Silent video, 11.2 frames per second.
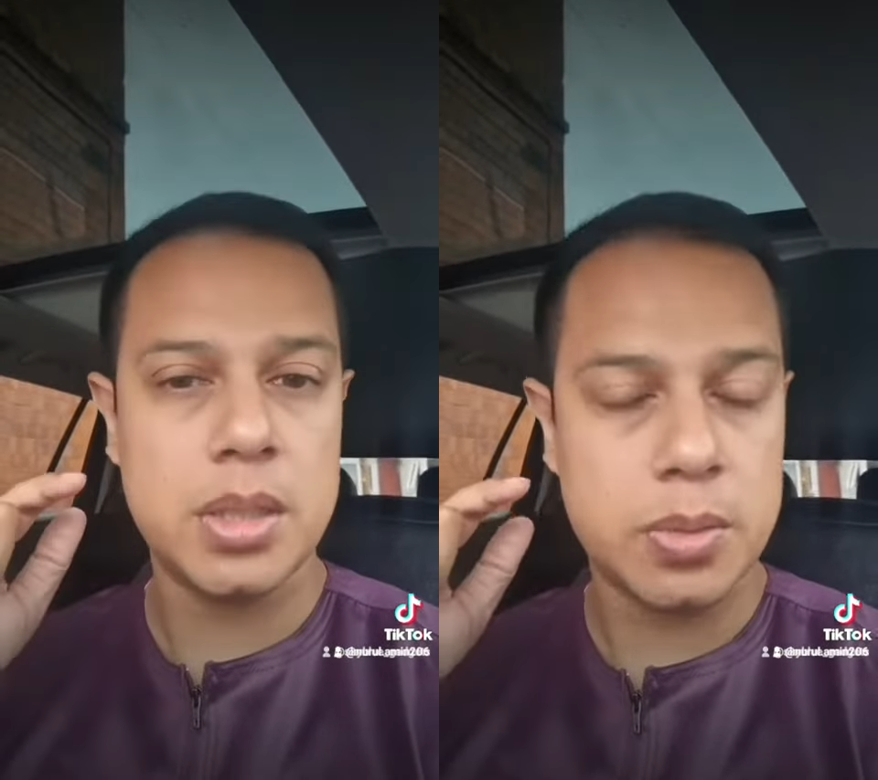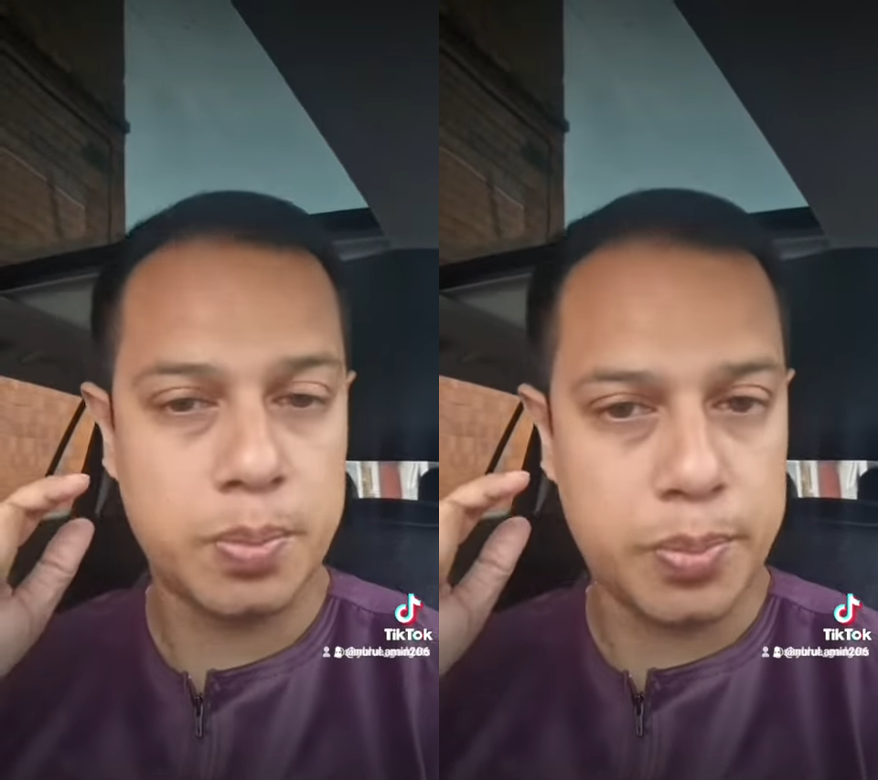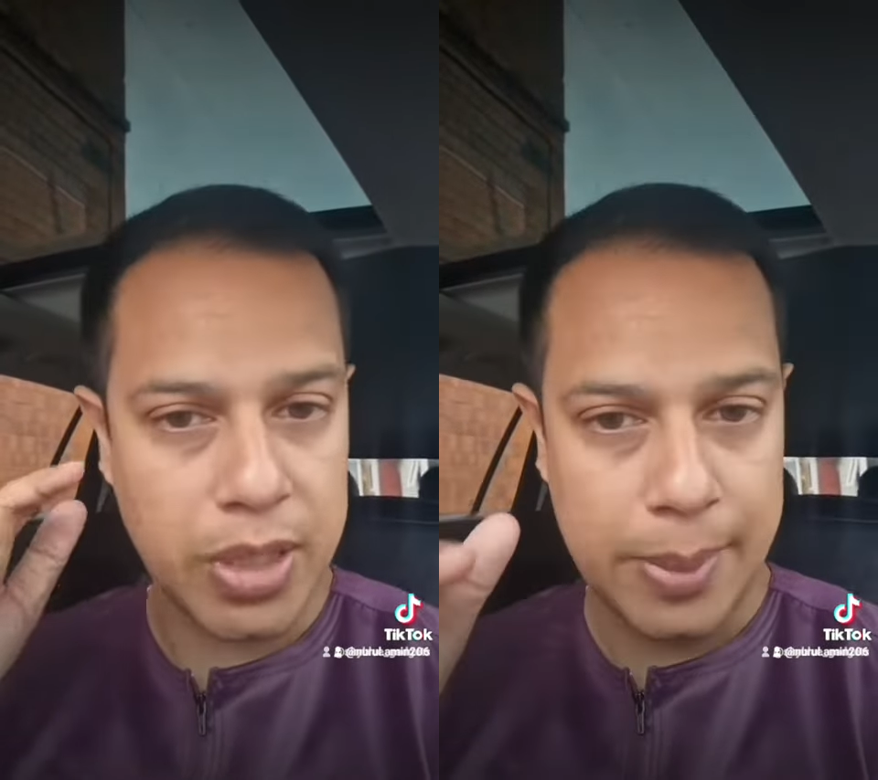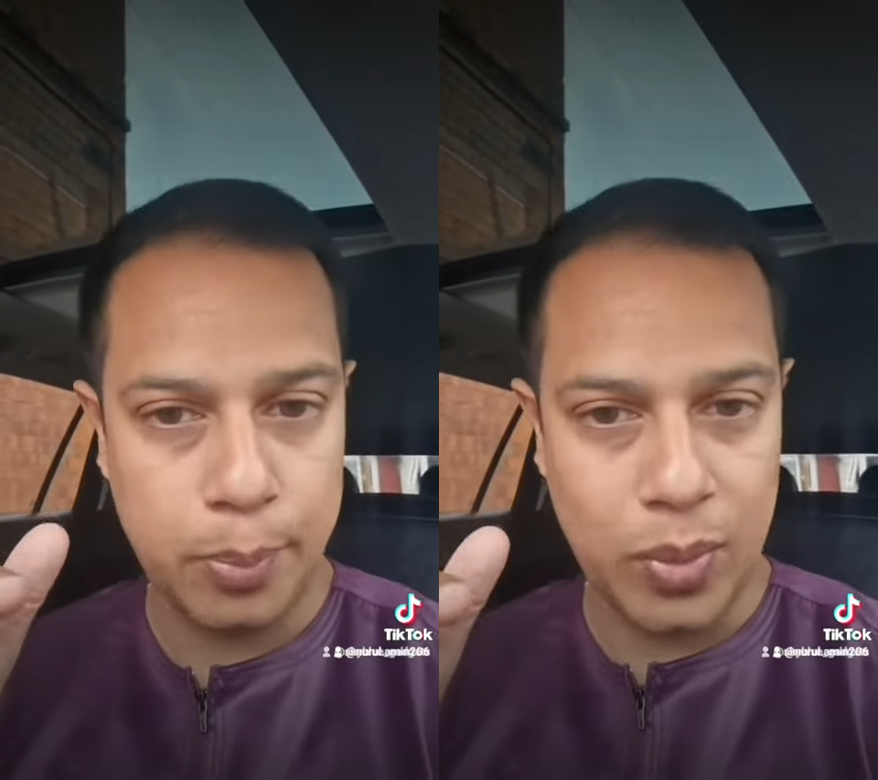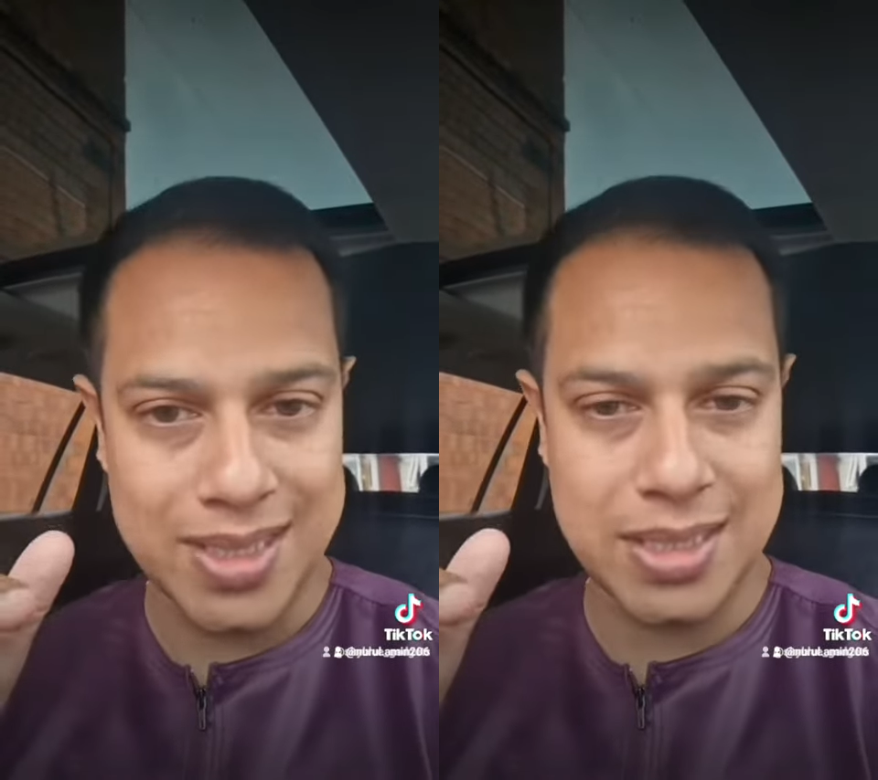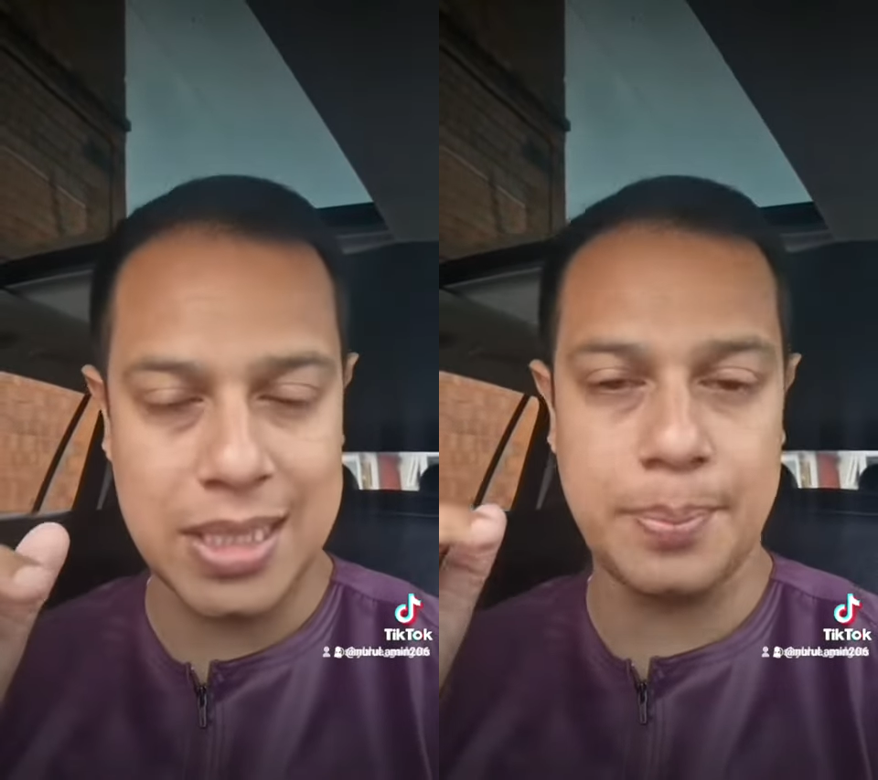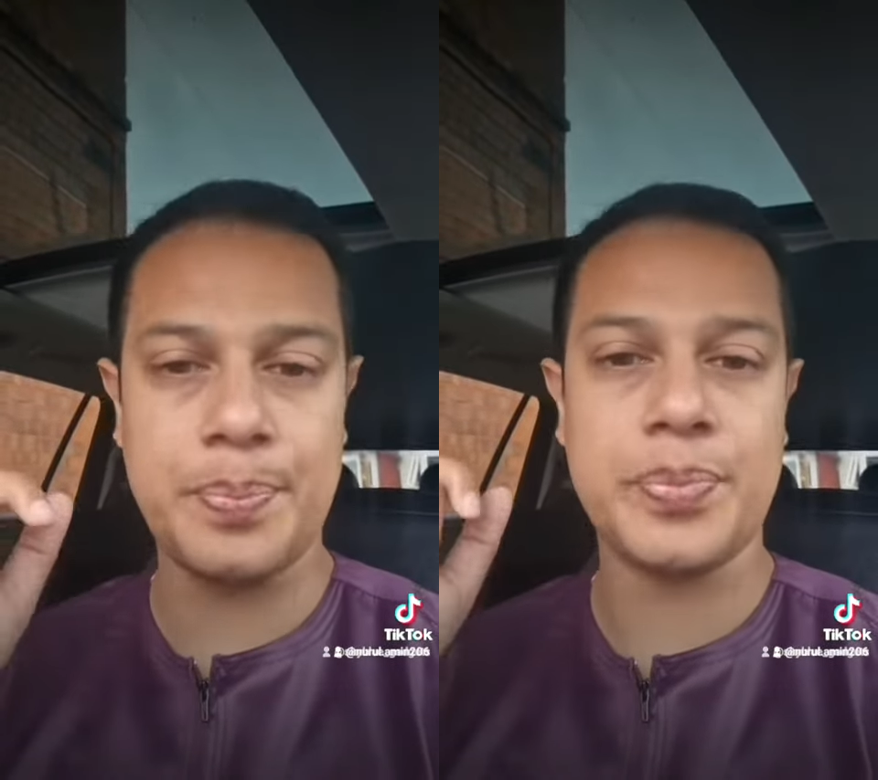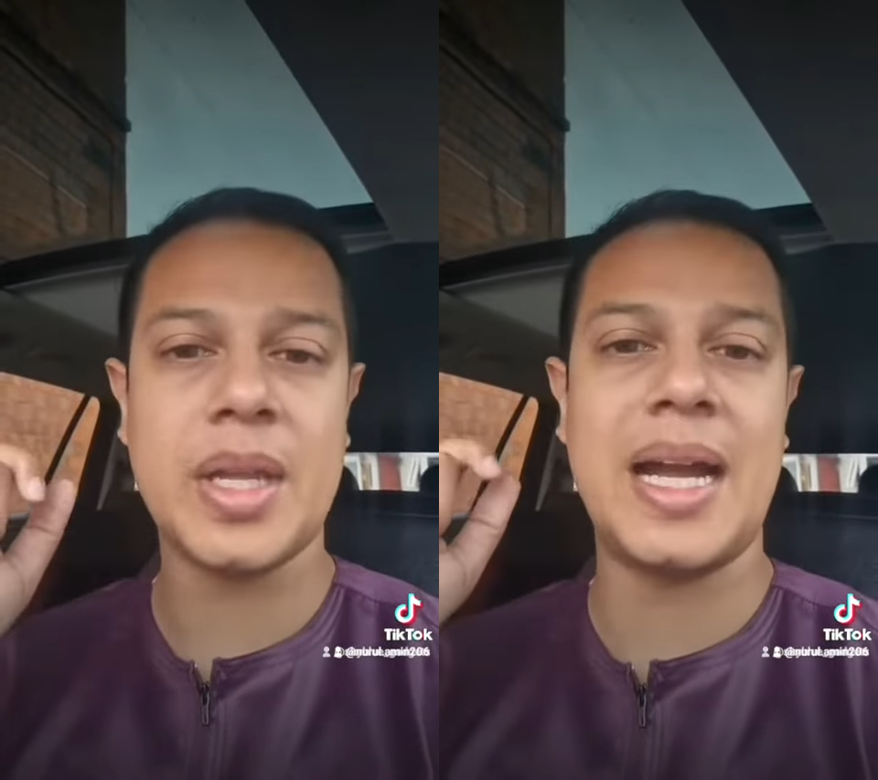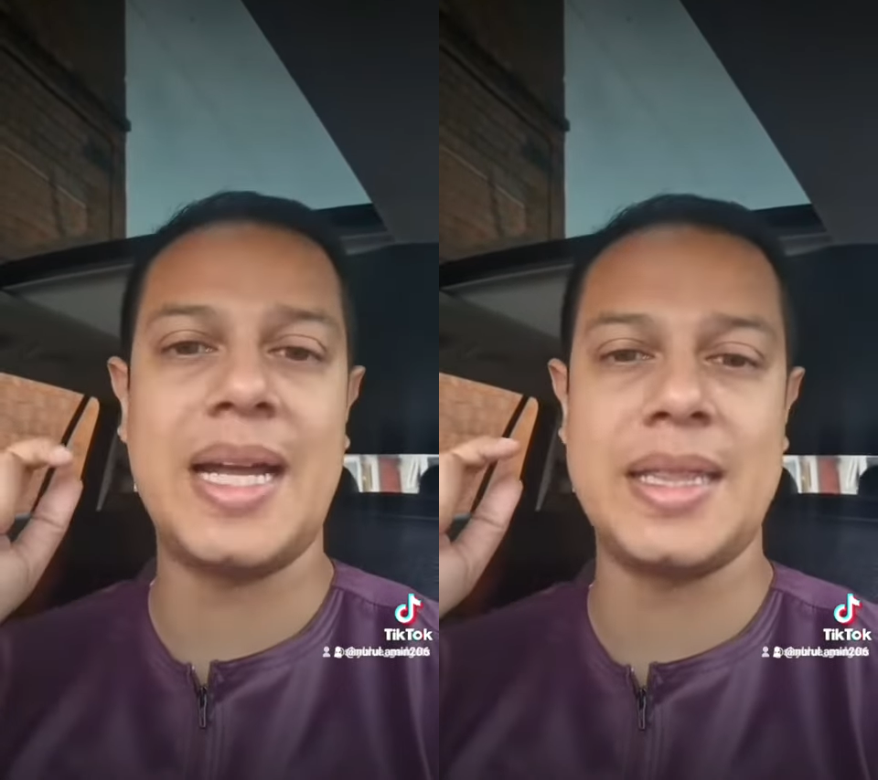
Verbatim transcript: type WhatsApp and